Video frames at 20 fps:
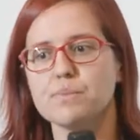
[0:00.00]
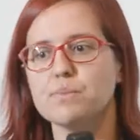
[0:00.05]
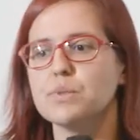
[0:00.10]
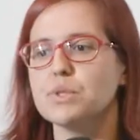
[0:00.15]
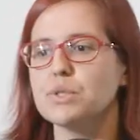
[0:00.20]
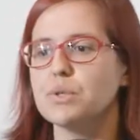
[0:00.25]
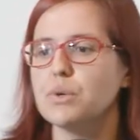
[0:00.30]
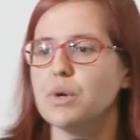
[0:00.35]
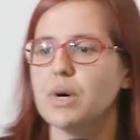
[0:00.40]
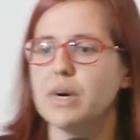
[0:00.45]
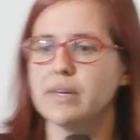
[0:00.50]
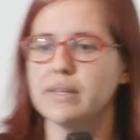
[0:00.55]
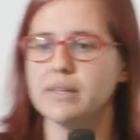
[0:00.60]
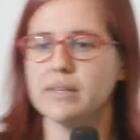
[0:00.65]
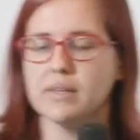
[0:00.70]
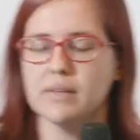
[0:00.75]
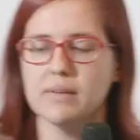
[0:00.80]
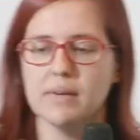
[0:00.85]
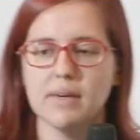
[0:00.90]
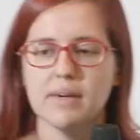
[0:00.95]
So I
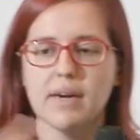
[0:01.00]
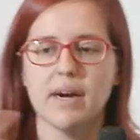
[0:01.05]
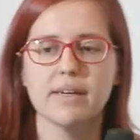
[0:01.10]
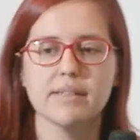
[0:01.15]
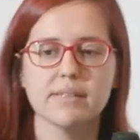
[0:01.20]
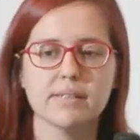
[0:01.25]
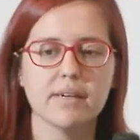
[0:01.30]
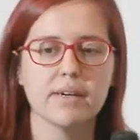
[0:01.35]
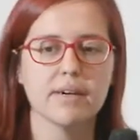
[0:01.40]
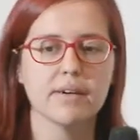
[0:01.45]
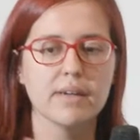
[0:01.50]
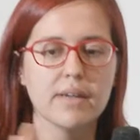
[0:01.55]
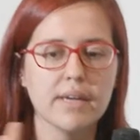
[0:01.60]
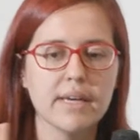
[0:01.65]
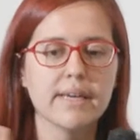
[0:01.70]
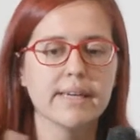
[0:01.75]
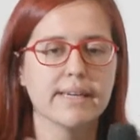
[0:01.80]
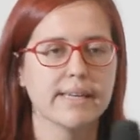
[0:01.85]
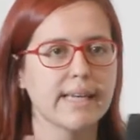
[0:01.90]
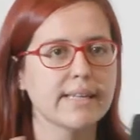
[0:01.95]
kind of
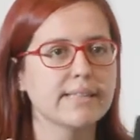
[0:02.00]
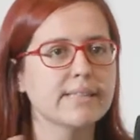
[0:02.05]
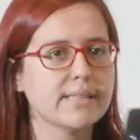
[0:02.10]
get